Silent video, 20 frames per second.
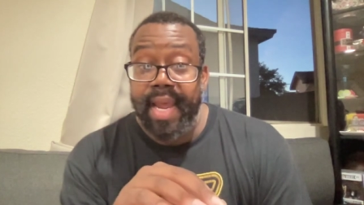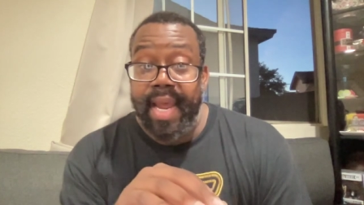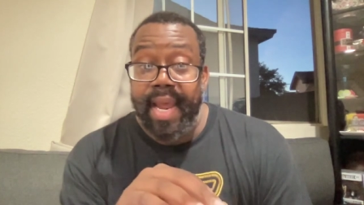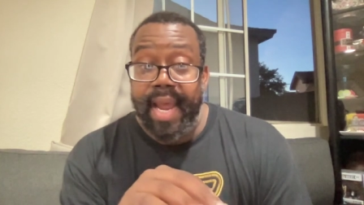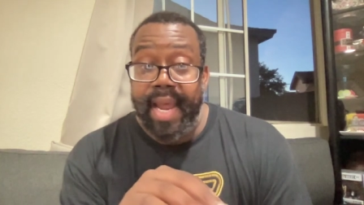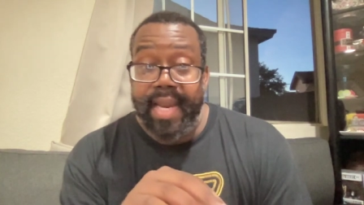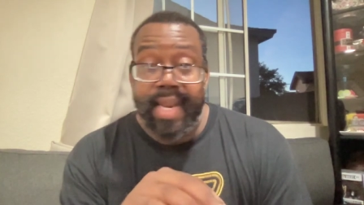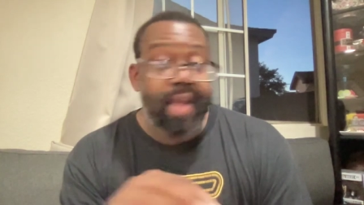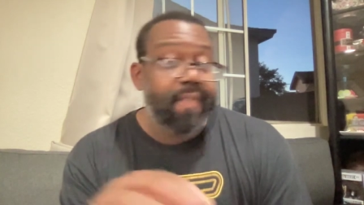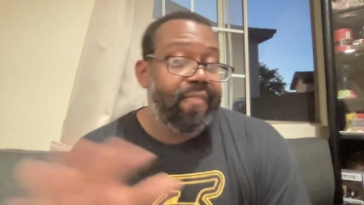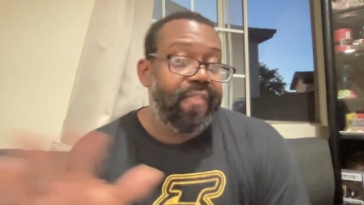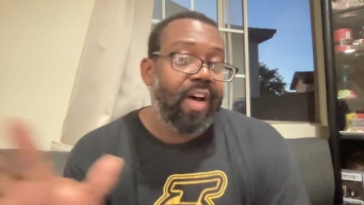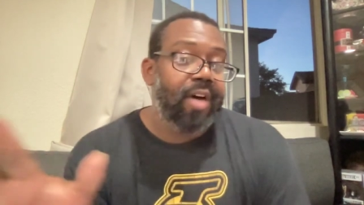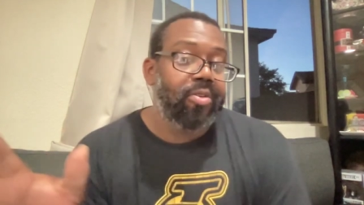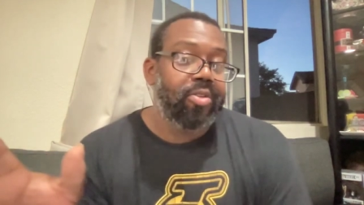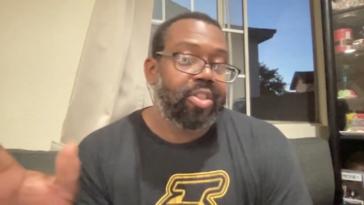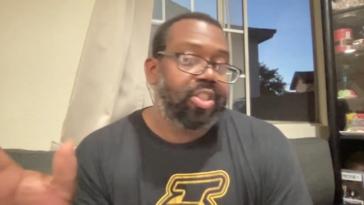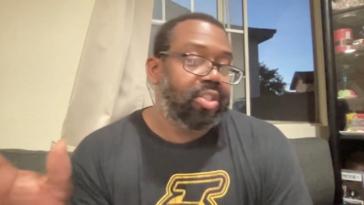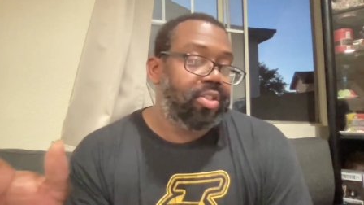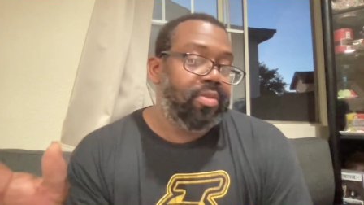And that
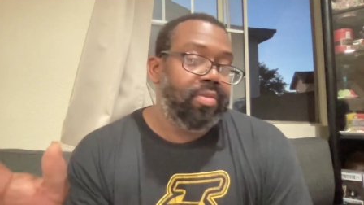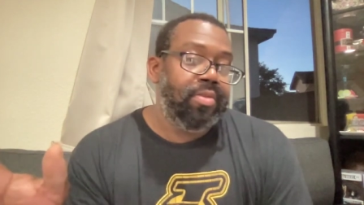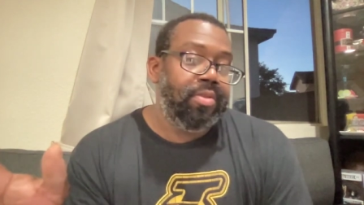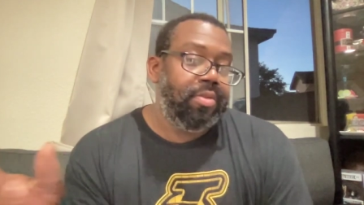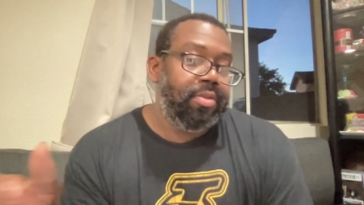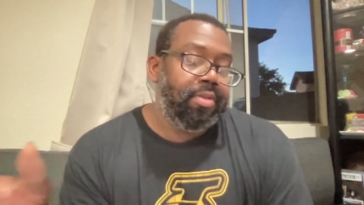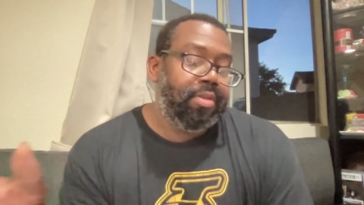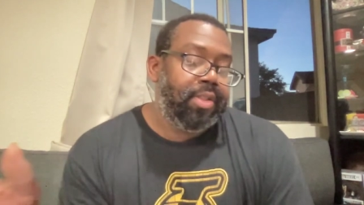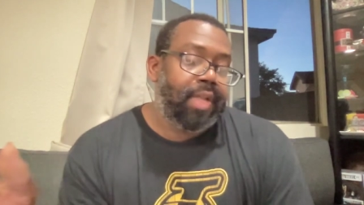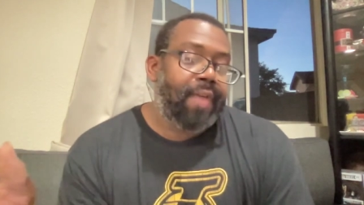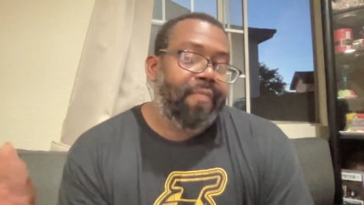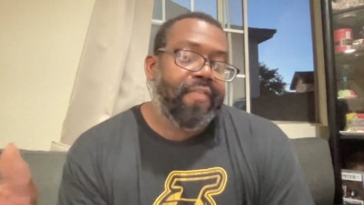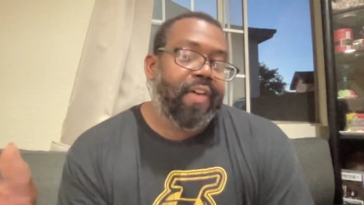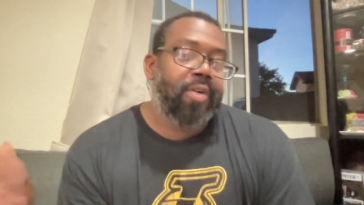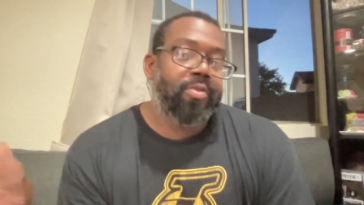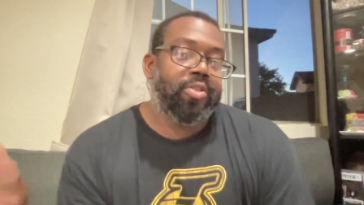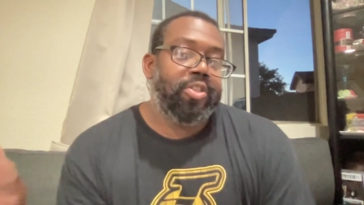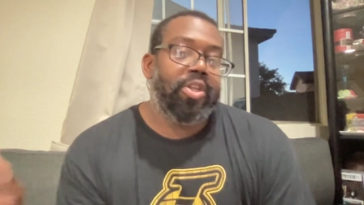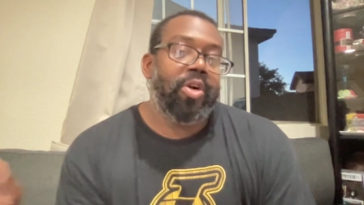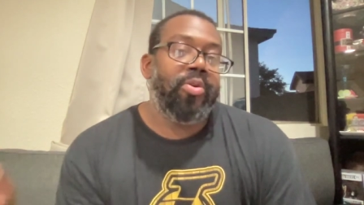felt
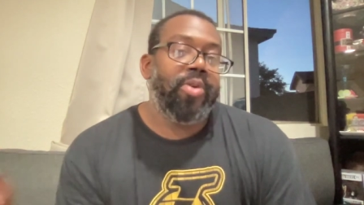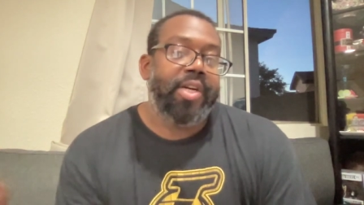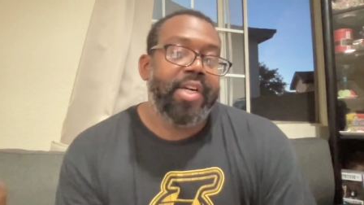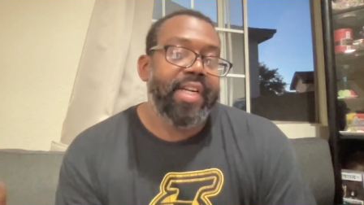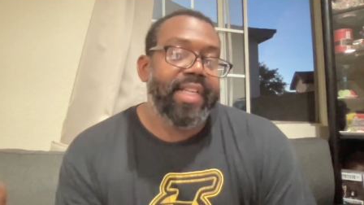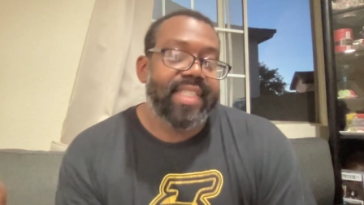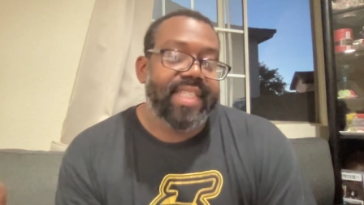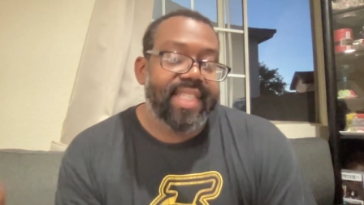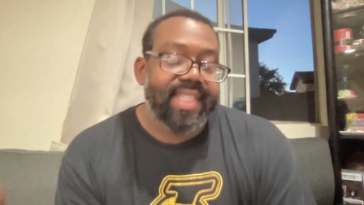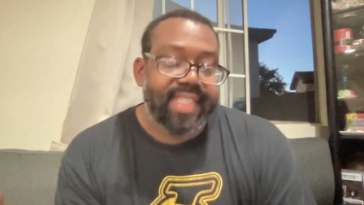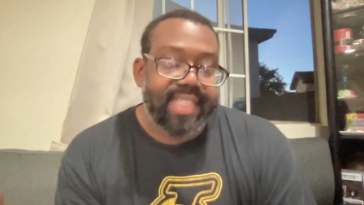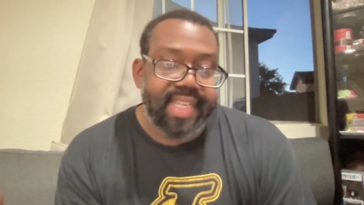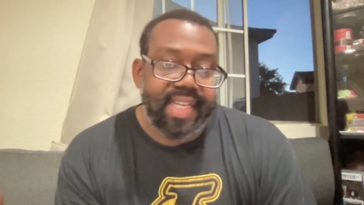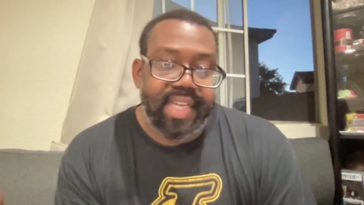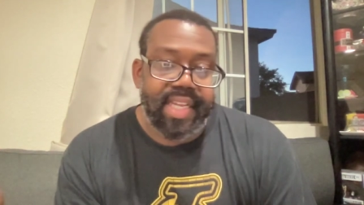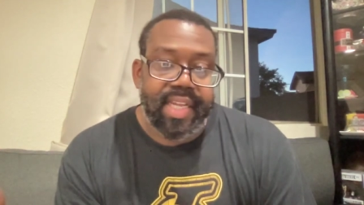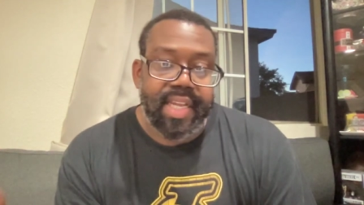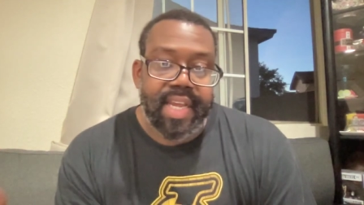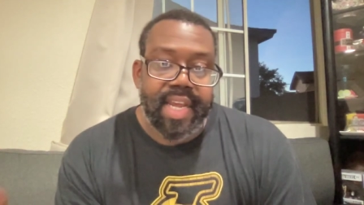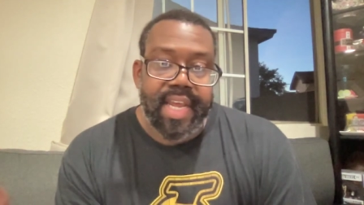so good to
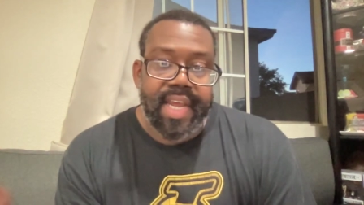see.